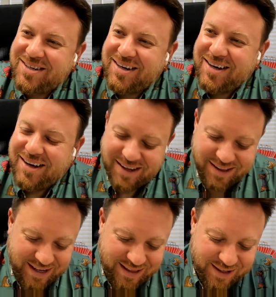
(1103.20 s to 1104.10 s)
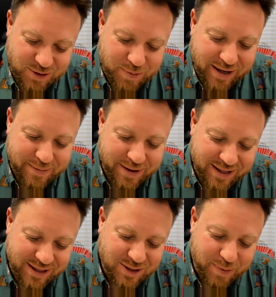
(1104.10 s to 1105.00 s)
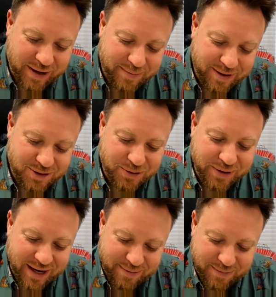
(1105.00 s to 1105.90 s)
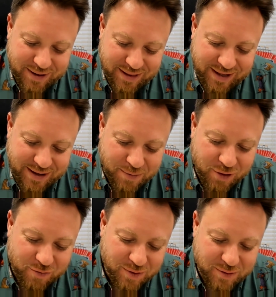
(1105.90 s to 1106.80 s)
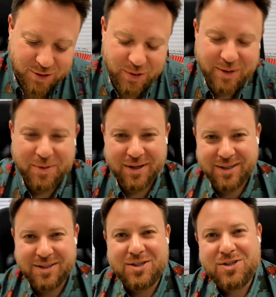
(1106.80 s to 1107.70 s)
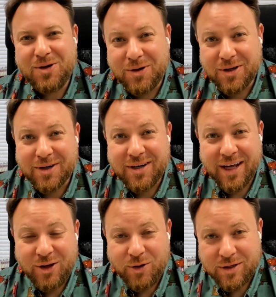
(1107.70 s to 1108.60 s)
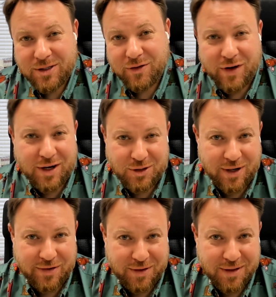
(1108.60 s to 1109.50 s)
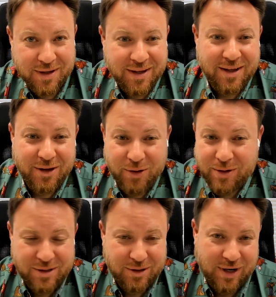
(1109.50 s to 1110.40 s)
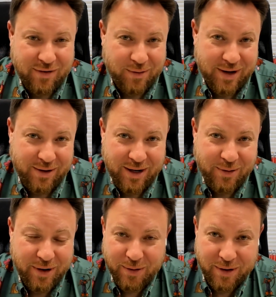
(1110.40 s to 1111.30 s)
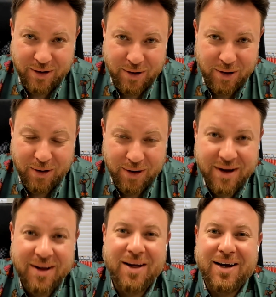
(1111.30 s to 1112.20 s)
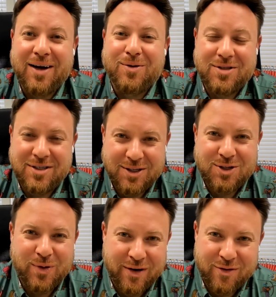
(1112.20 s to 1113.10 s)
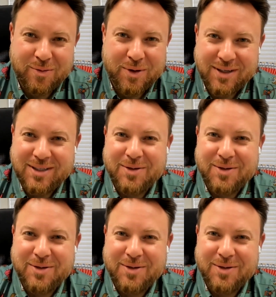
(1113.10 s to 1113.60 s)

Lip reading: in the Spider-Man 2 game, the movement between buildings is so good, and you can still fast travel. You can still travel around anywhere you want in New York, and I will still swing from building to